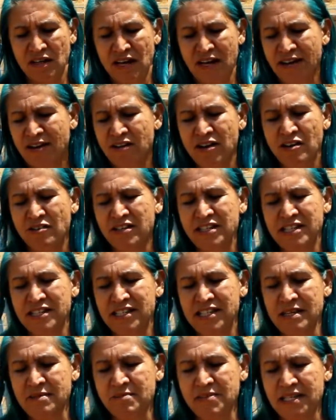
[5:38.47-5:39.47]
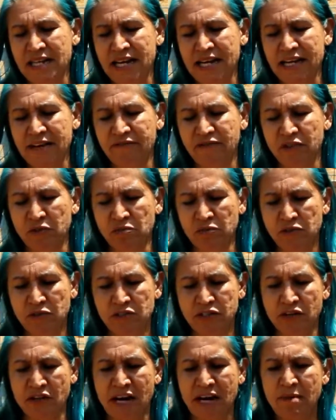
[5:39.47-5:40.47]
don't know, it just seems like if the
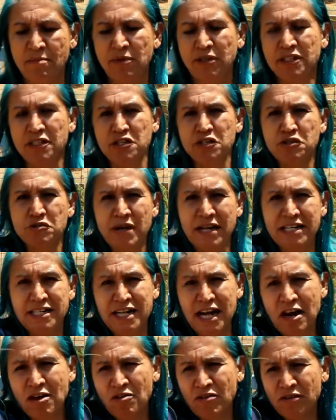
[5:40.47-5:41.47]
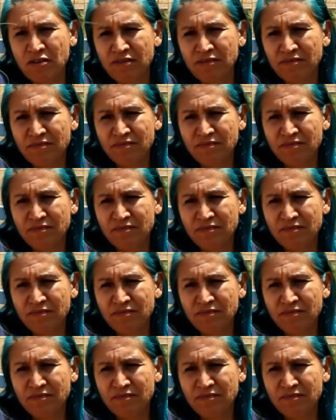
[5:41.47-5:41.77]
roots are able to stretch out